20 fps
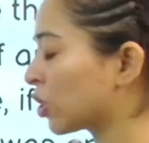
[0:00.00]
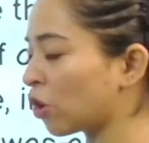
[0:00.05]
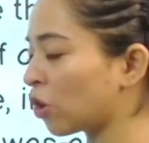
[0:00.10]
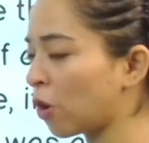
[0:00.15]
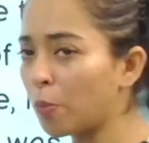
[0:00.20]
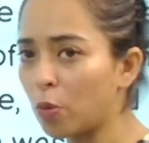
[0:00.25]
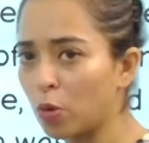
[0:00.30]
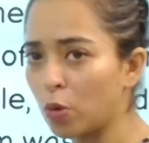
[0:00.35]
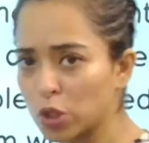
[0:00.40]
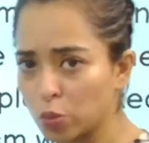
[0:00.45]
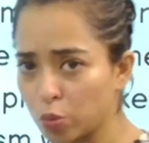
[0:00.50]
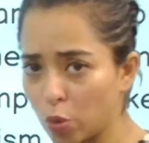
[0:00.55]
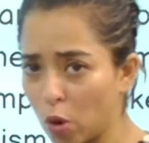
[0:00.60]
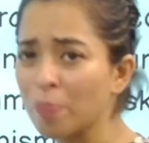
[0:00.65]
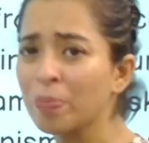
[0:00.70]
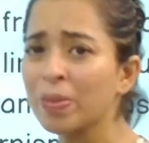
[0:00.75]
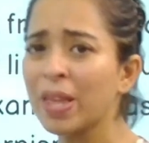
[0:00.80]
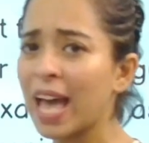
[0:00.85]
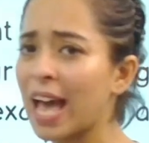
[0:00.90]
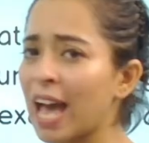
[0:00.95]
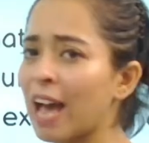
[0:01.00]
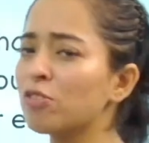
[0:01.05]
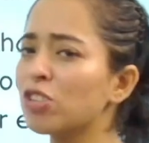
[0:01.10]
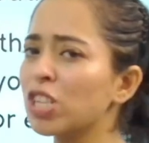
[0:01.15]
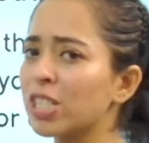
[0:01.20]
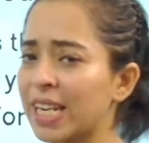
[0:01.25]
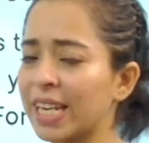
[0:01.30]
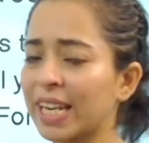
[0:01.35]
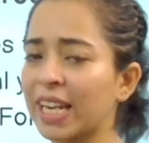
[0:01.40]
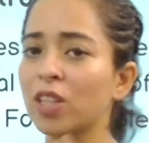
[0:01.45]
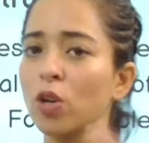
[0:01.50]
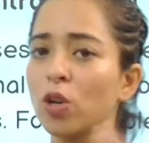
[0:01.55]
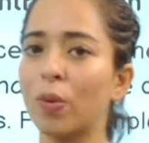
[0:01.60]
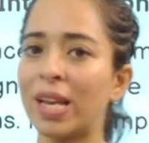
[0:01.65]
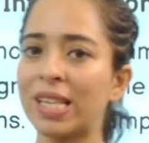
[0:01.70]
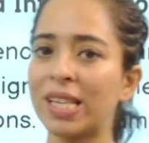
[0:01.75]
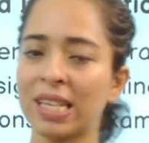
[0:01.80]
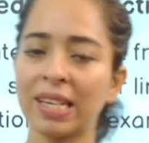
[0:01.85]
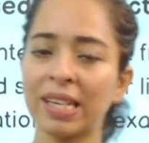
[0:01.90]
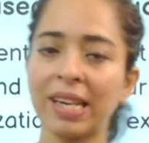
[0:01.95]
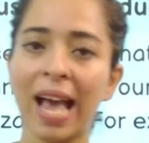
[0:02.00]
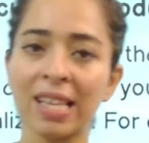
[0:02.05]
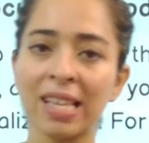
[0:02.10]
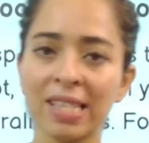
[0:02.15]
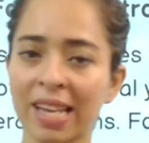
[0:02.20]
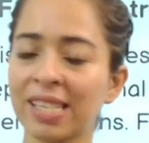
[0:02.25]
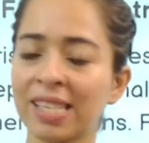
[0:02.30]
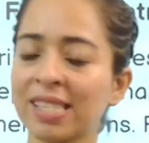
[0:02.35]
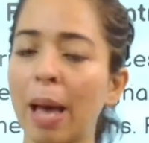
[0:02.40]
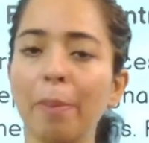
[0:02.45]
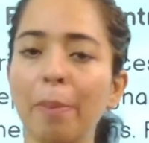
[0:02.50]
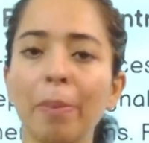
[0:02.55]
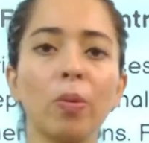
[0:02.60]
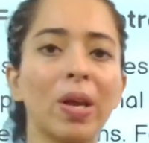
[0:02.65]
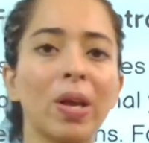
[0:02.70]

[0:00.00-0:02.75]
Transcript: of post-war. I've just taken The Wasteland as an example.